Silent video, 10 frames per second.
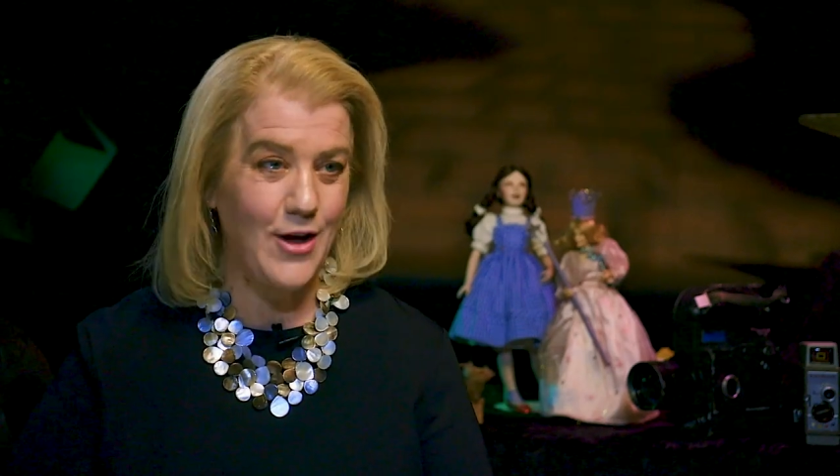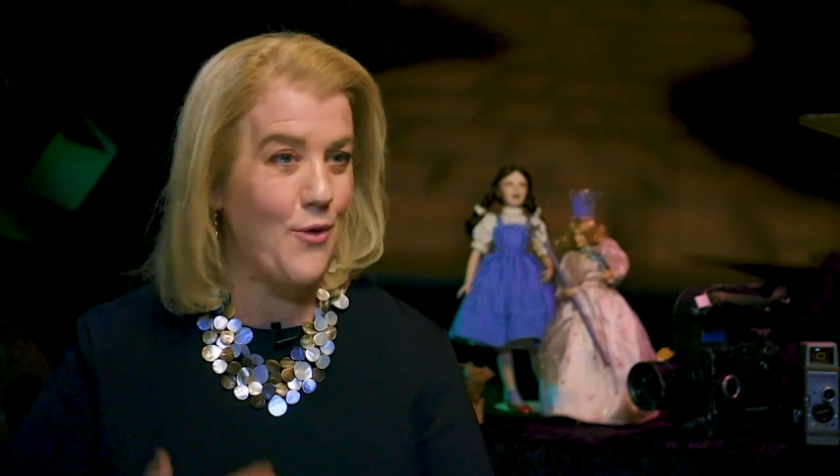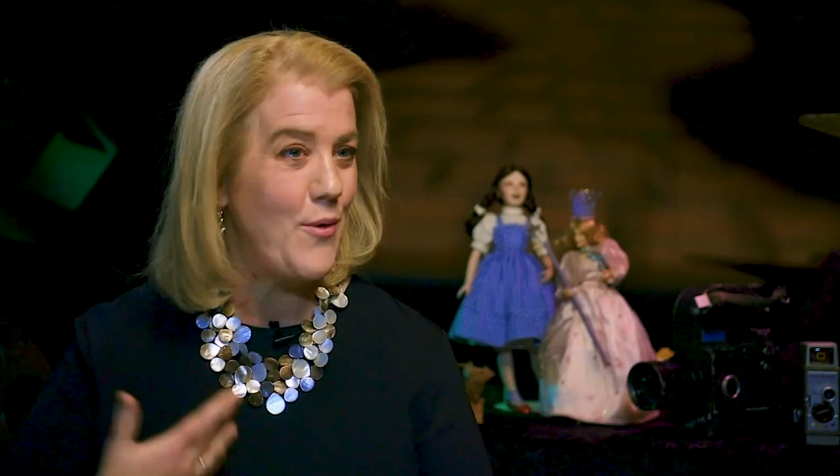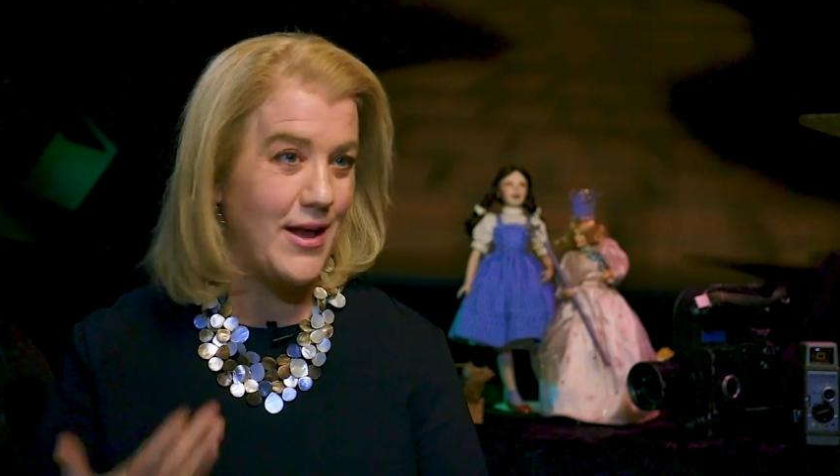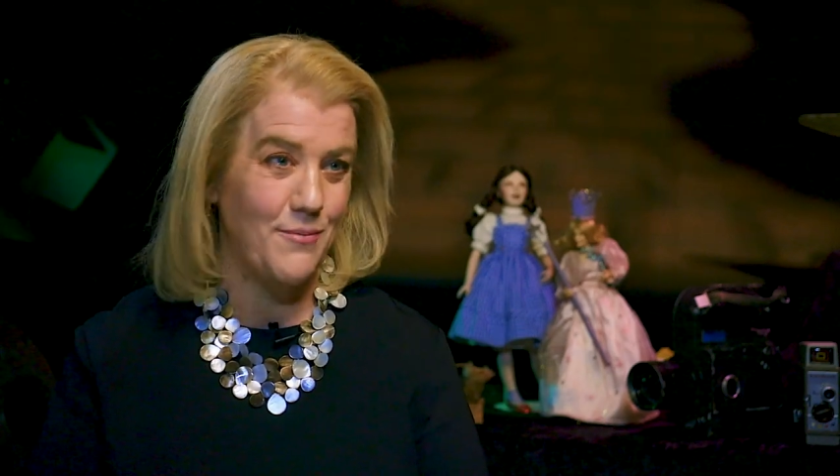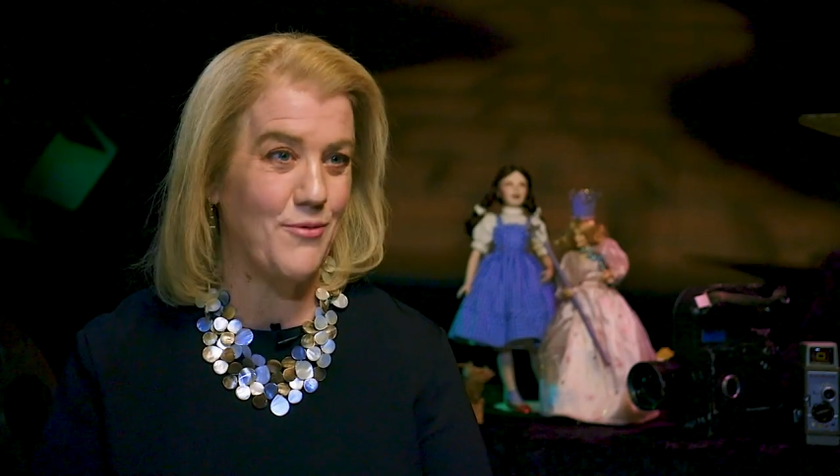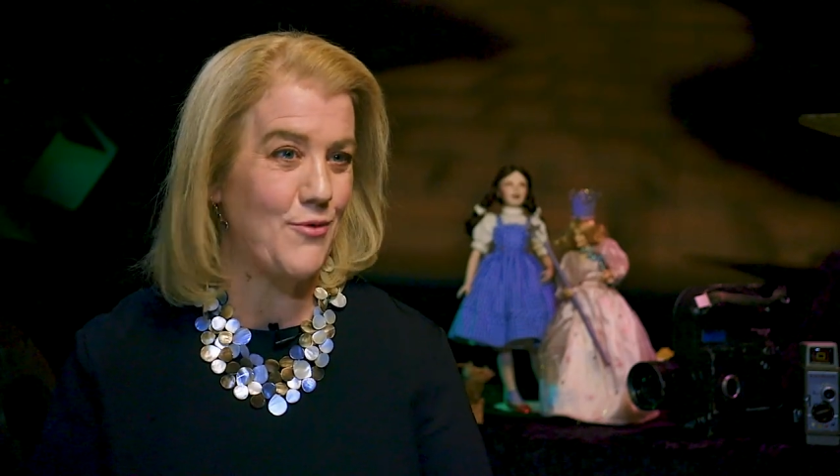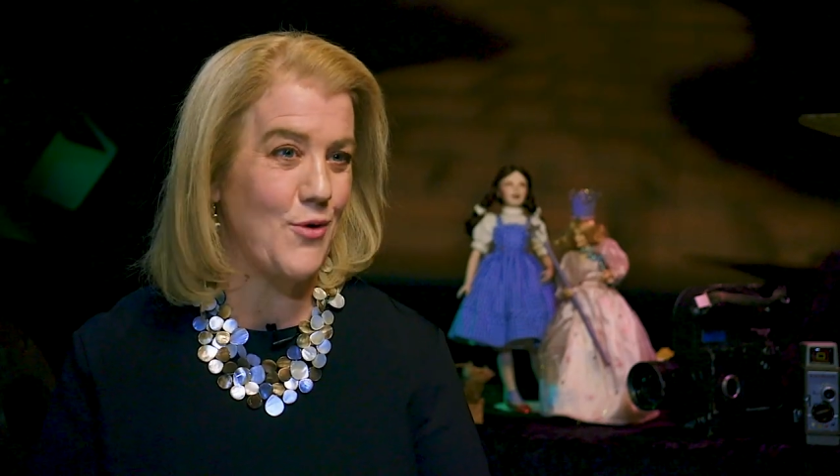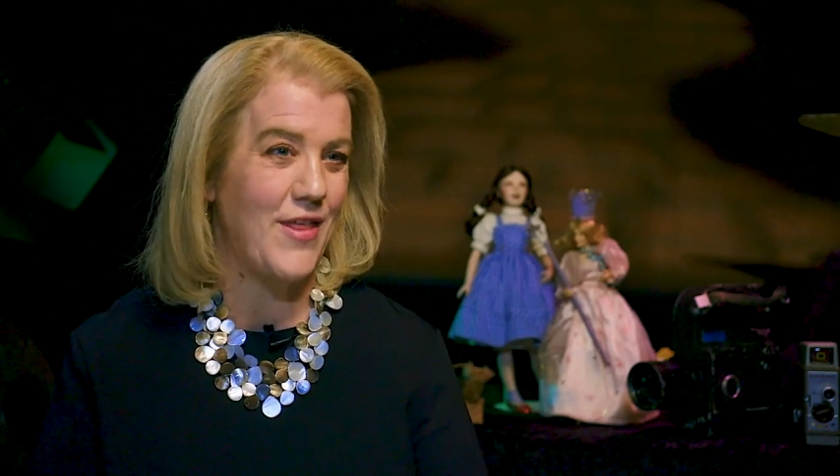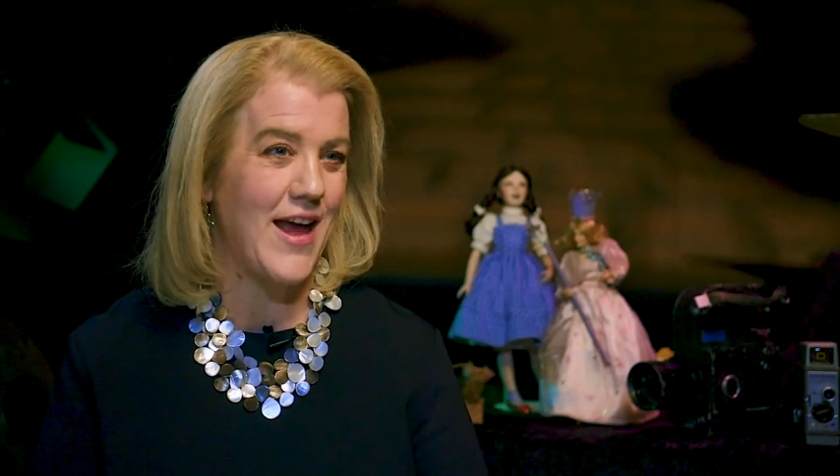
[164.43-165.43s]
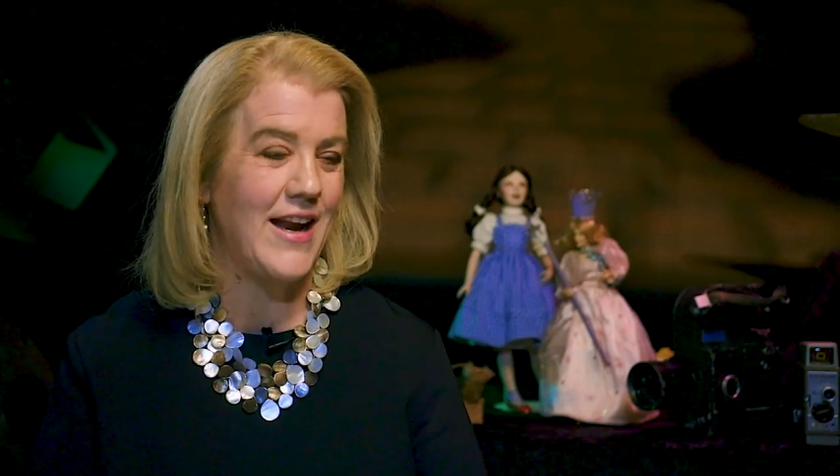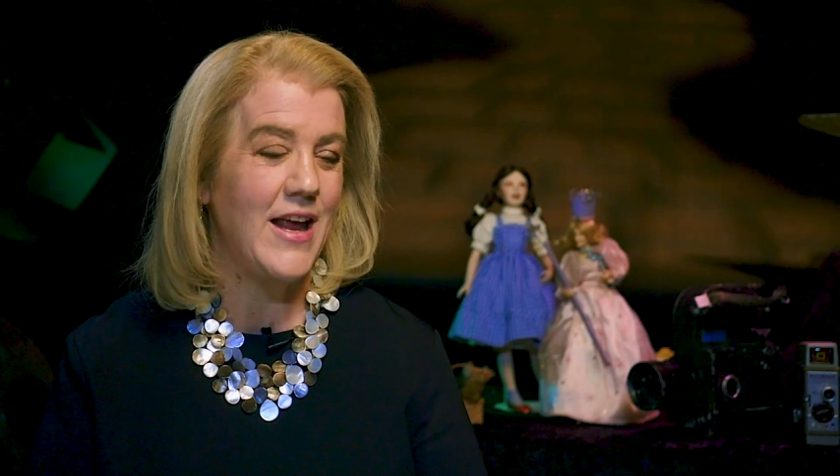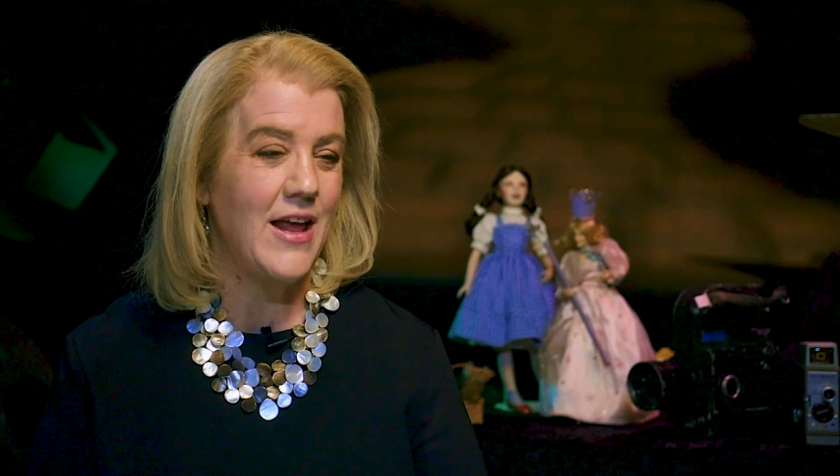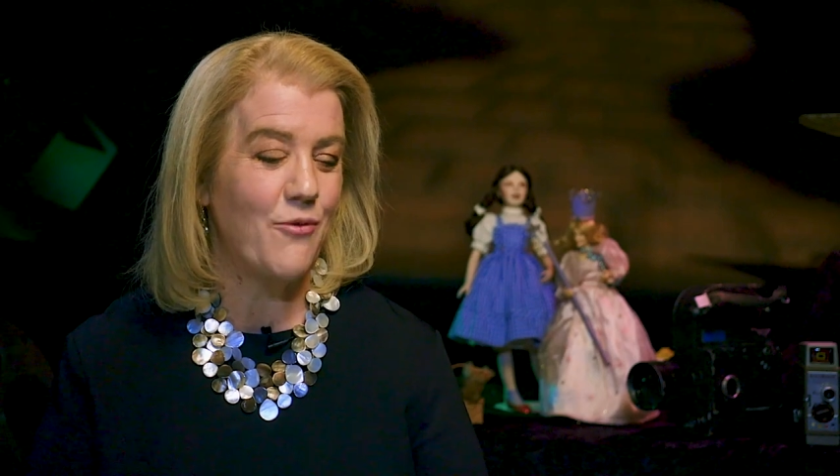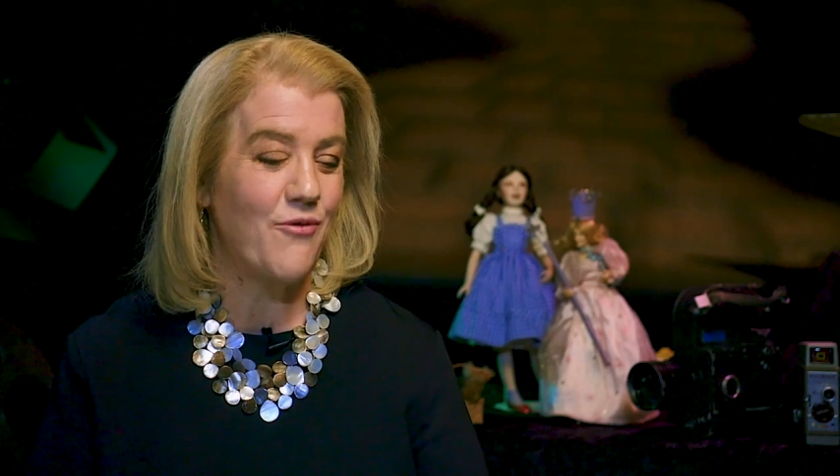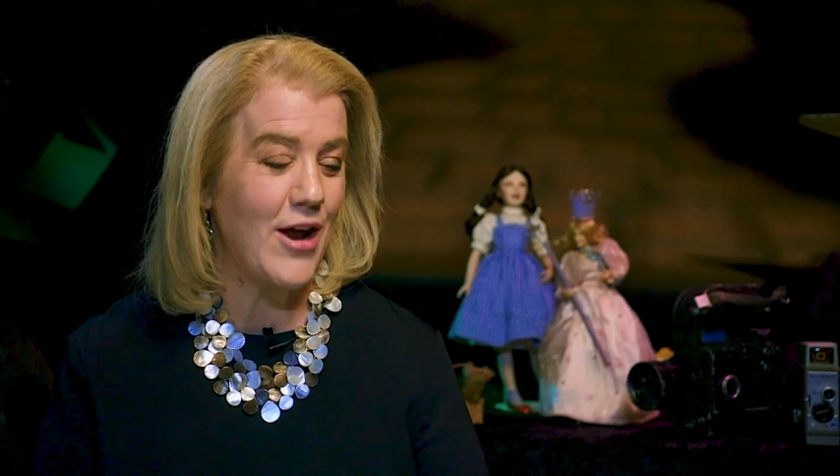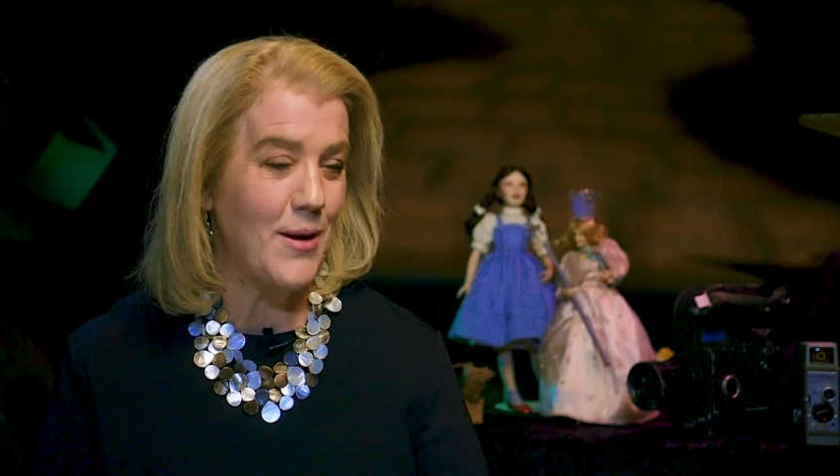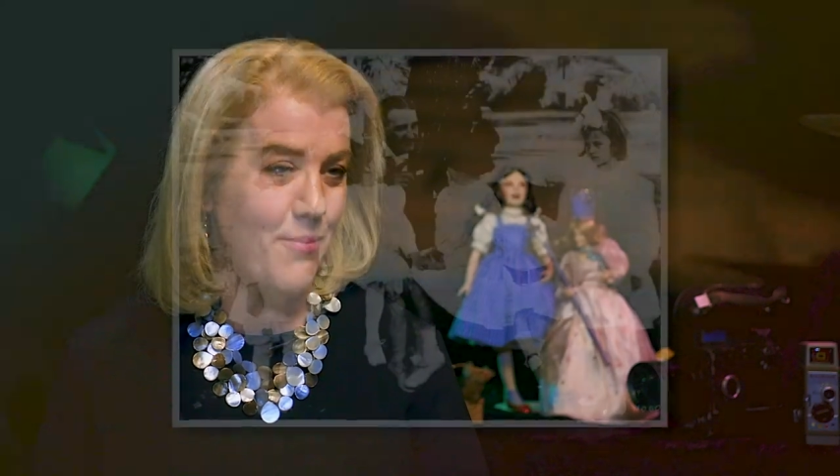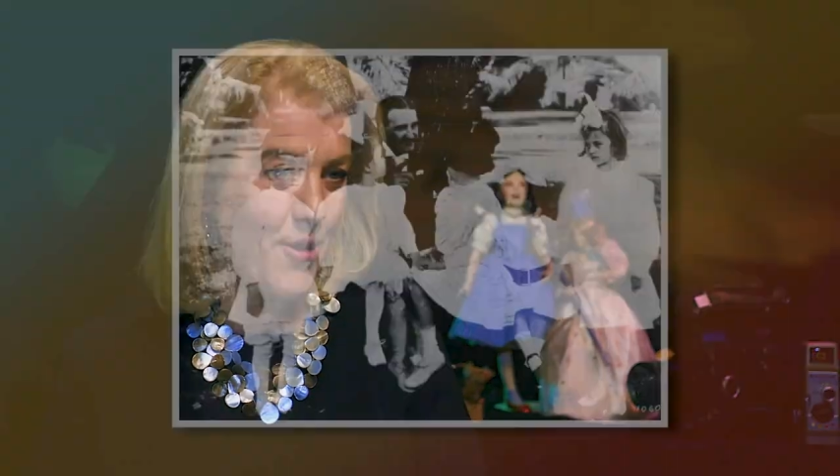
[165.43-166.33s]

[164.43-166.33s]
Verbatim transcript: going before that. Frank